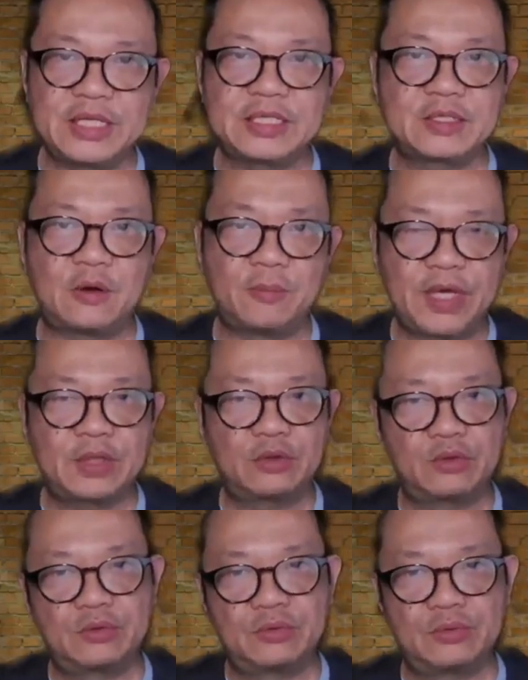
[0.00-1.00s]
compared
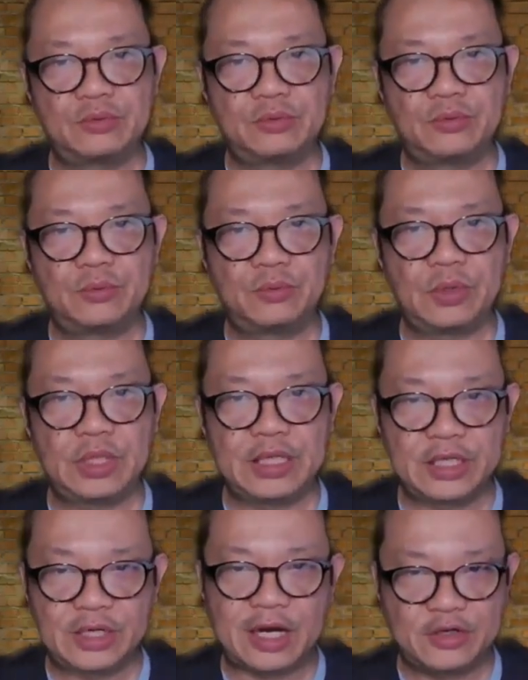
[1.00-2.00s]
to
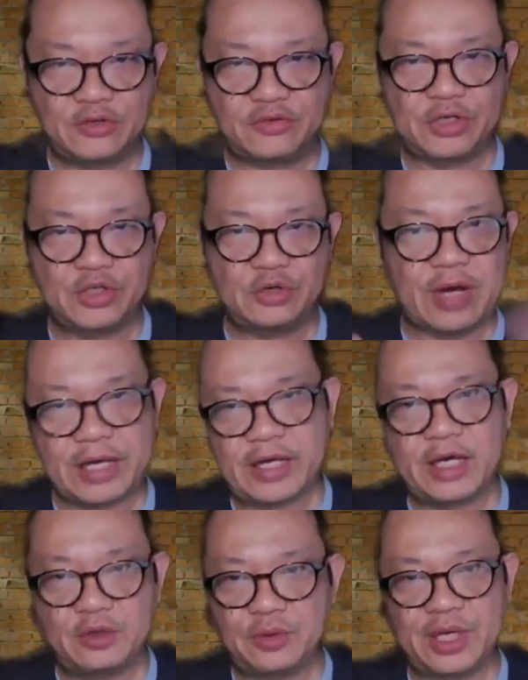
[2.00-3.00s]
the current structure of
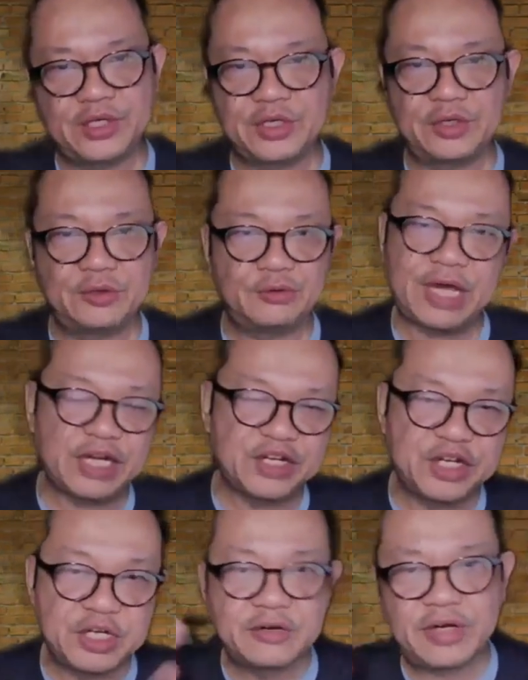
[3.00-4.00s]
higher education? You get a
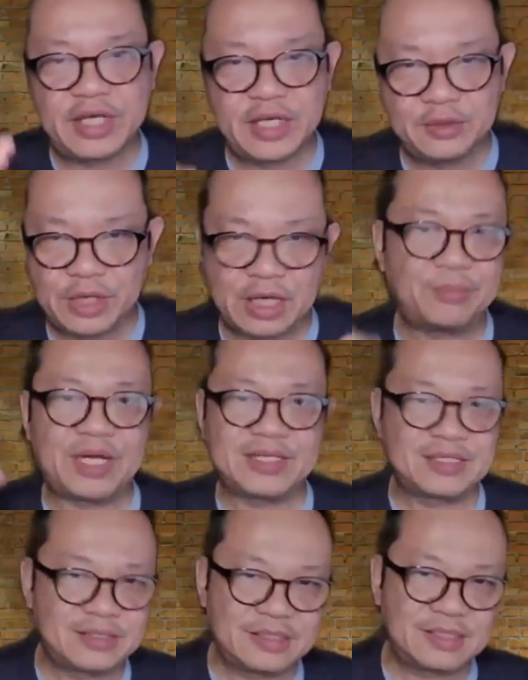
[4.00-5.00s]
degree, you get a
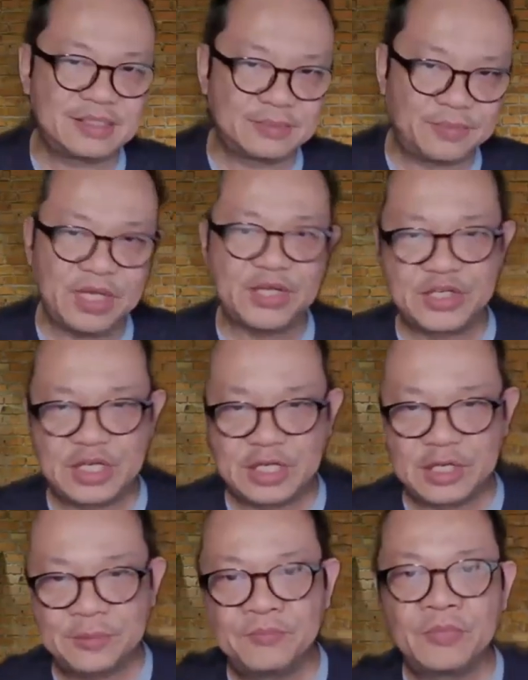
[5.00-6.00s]
master's, a
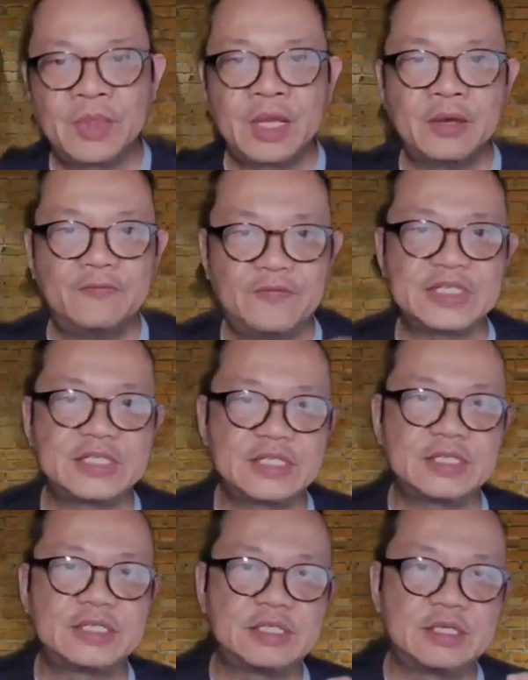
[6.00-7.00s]
PhD,
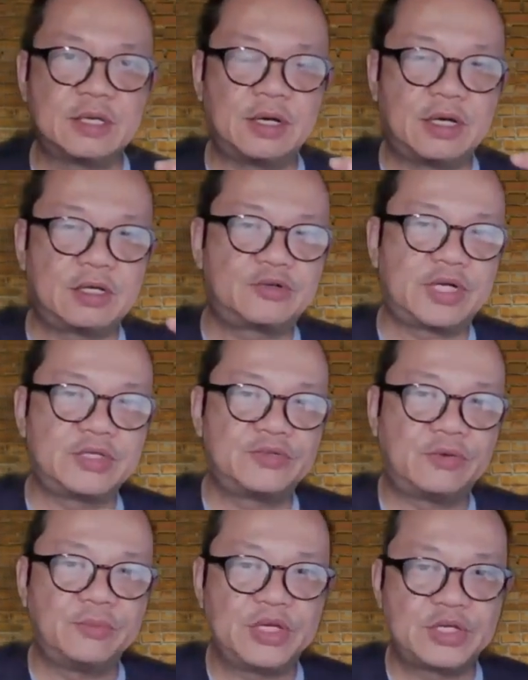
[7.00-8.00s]
versus
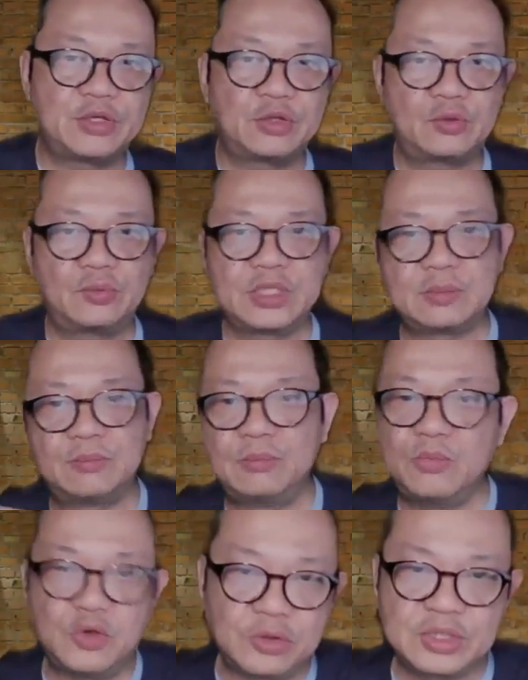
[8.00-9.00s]
transformation towards
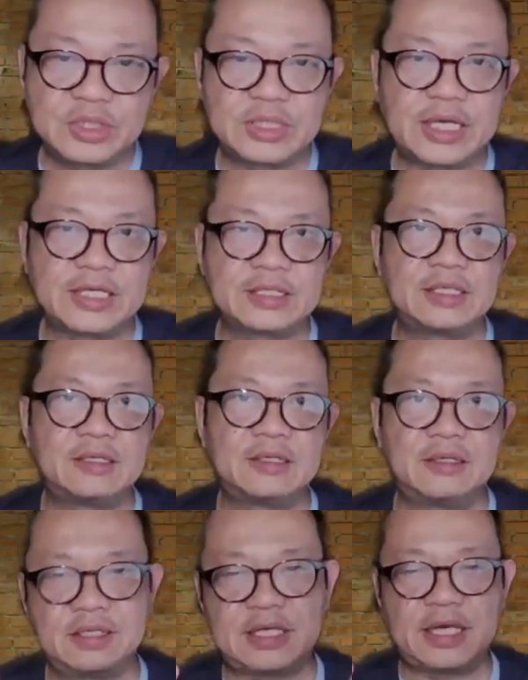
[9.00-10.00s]
MOOCs as
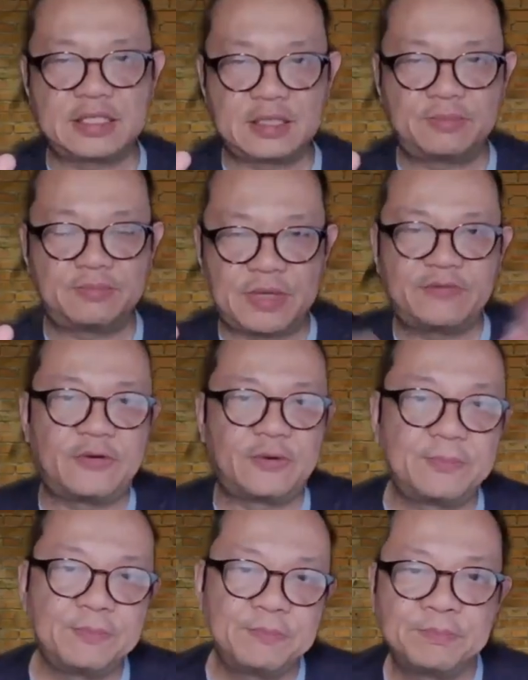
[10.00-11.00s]
a platform
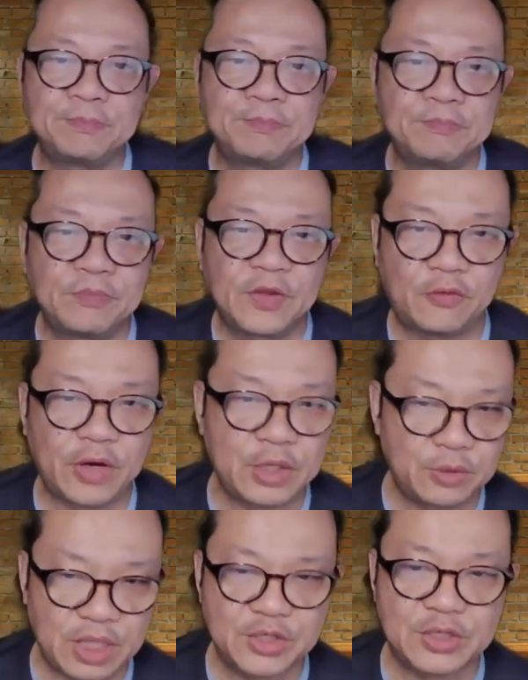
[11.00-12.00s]
for
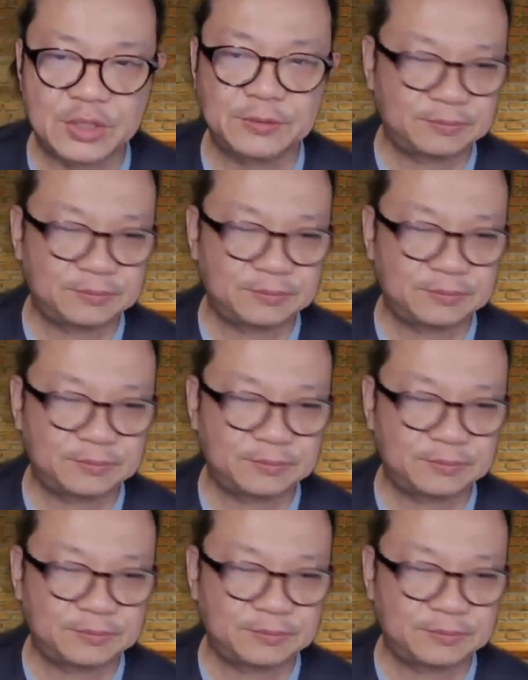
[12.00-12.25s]
education.